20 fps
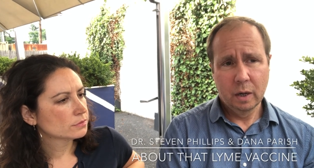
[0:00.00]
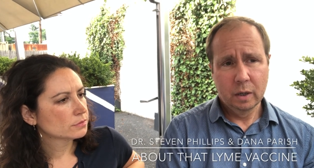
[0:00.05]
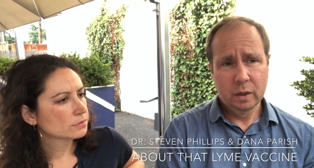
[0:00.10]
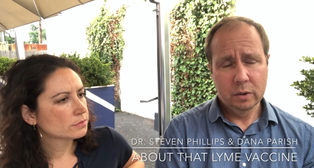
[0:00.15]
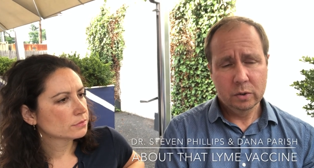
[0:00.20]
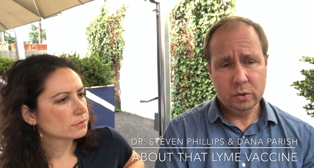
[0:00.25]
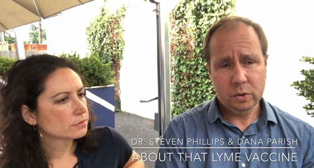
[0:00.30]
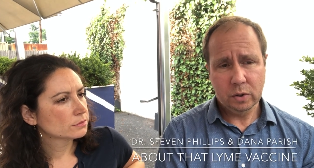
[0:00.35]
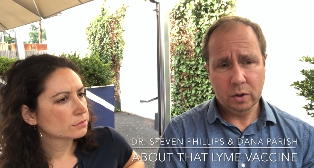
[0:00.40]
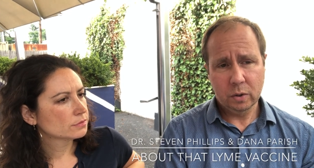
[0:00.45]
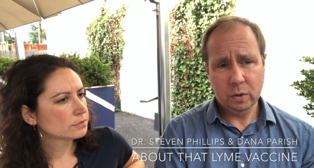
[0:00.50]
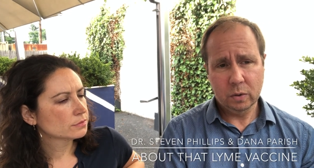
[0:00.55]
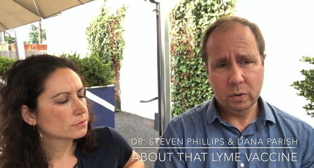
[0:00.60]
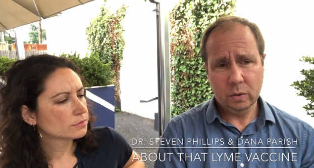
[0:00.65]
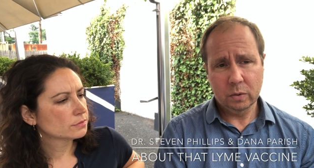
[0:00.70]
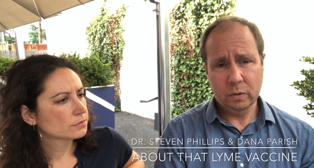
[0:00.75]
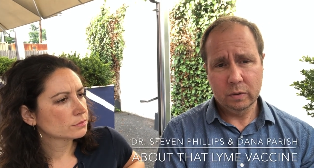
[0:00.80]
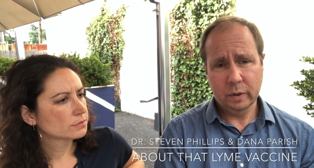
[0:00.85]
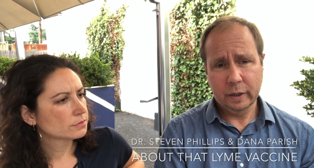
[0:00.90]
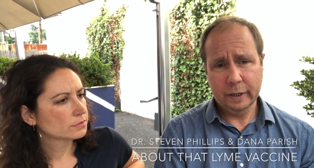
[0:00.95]

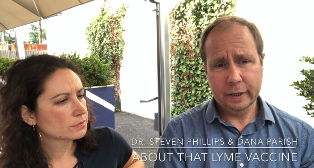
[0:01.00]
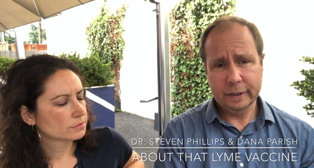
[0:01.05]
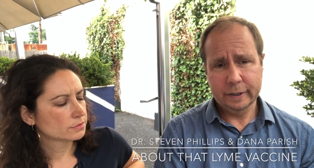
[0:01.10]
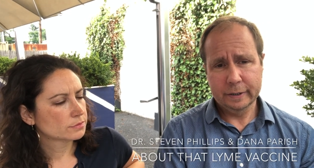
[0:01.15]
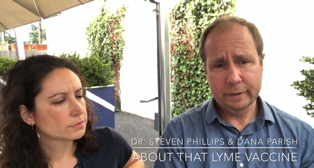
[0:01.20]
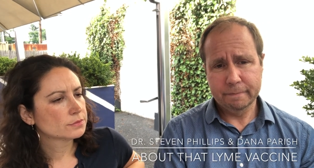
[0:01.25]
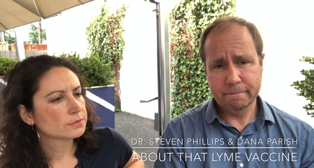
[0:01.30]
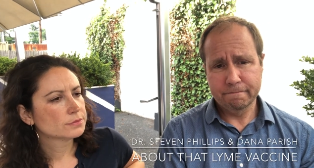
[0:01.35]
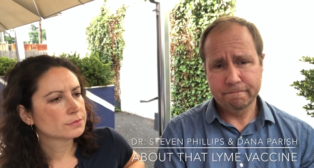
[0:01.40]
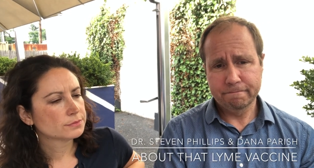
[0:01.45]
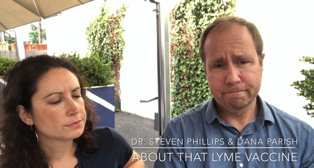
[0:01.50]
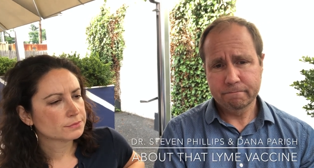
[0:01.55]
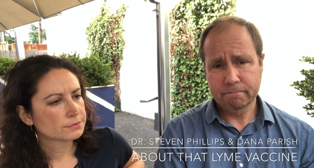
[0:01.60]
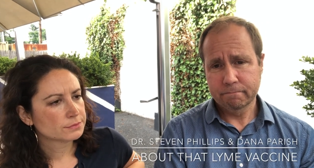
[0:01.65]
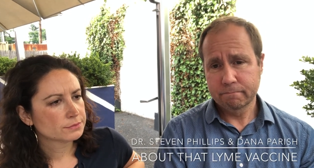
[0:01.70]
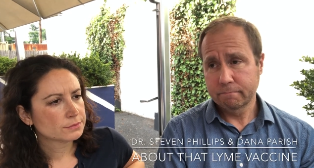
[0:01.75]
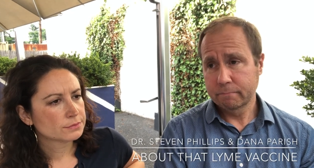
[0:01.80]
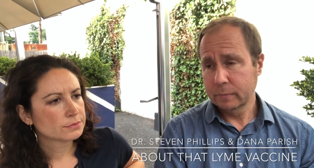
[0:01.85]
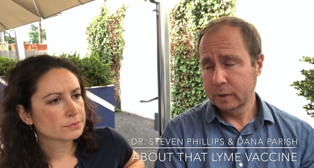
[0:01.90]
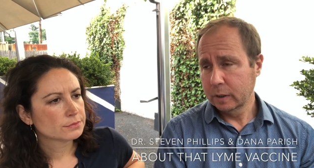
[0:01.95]
Speaker 1: So um,
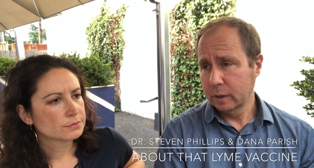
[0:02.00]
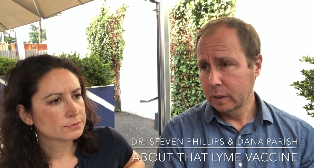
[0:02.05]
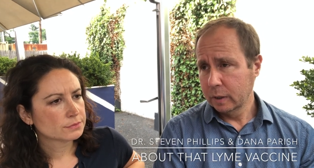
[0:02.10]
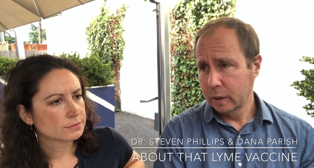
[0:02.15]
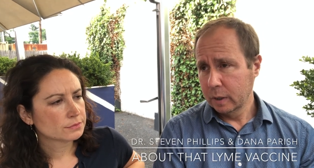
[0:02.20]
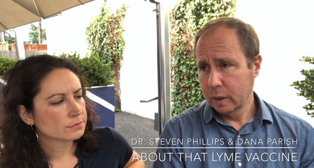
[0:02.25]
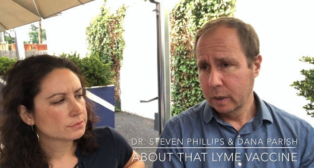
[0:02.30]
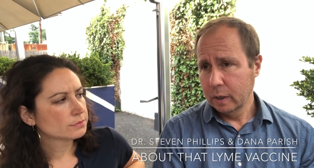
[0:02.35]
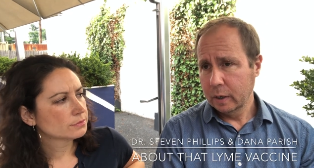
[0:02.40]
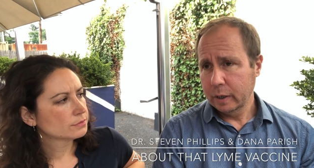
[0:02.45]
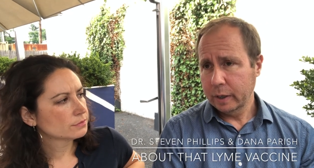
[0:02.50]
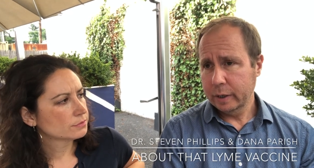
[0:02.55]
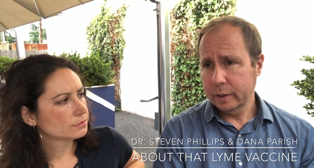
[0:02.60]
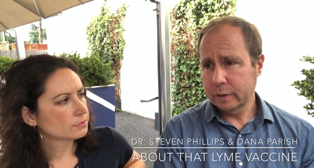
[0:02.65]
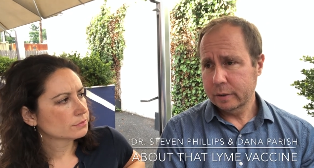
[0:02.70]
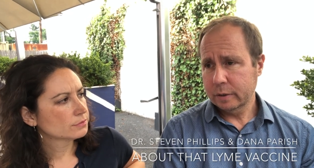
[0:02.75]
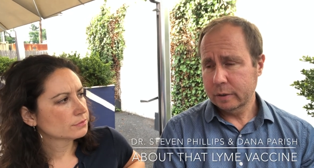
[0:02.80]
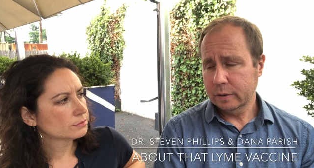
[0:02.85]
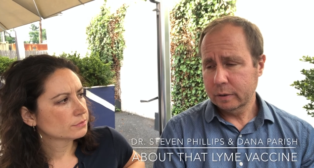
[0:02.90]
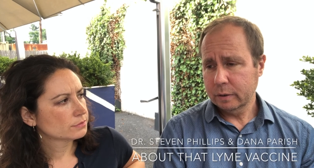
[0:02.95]

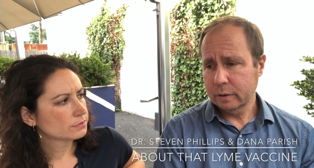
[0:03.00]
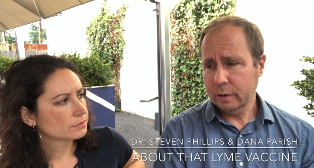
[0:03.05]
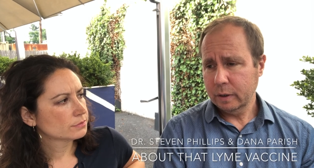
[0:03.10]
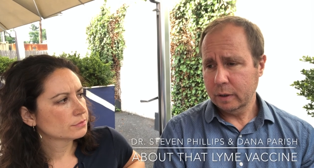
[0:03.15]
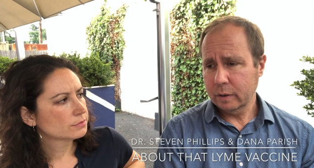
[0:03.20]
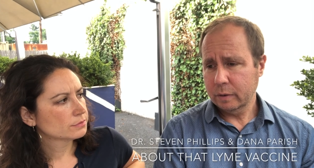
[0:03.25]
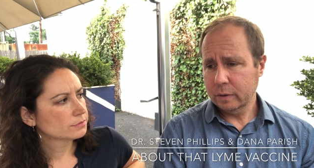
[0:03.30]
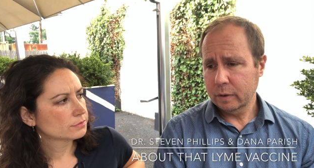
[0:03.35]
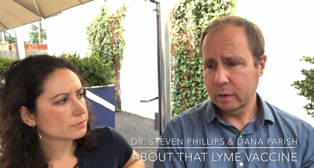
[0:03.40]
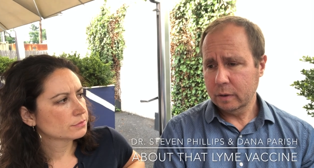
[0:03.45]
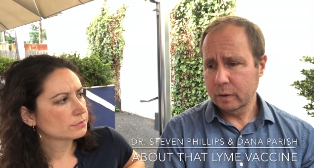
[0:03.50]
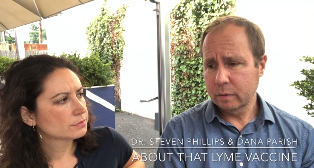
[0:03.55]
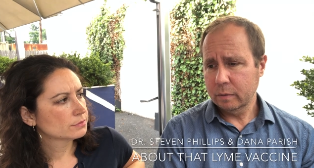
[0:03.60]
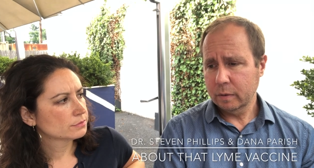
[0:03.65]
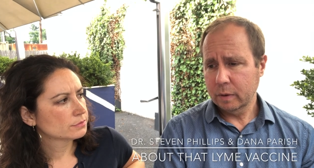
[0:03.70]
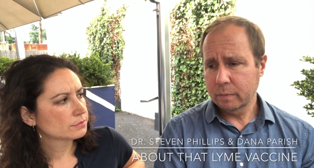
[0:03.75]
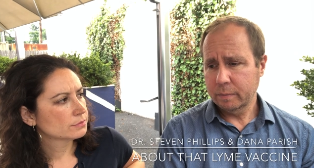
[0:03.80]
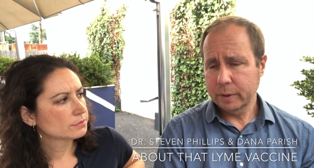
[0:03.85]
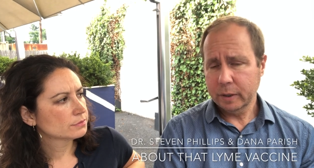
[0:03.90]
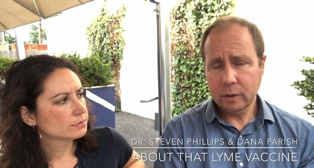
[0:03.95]
it's, you know, there are
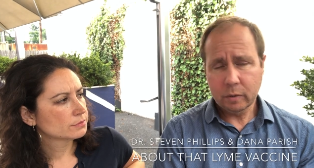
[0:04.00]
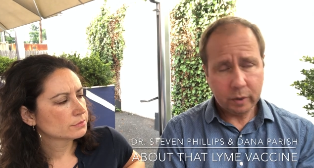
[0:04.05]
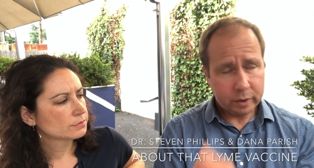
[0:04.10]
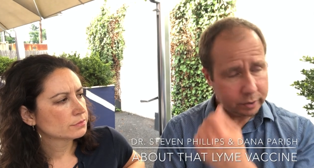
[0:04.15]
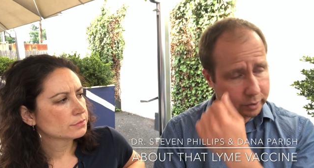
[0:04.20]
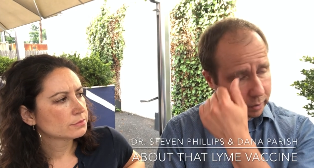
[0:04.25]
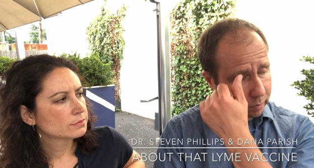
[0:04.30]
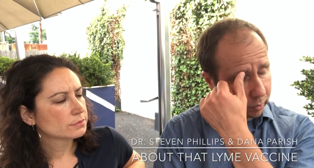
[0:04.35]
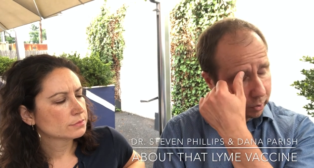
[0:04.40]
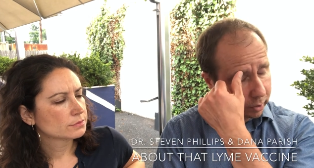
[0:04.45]
big question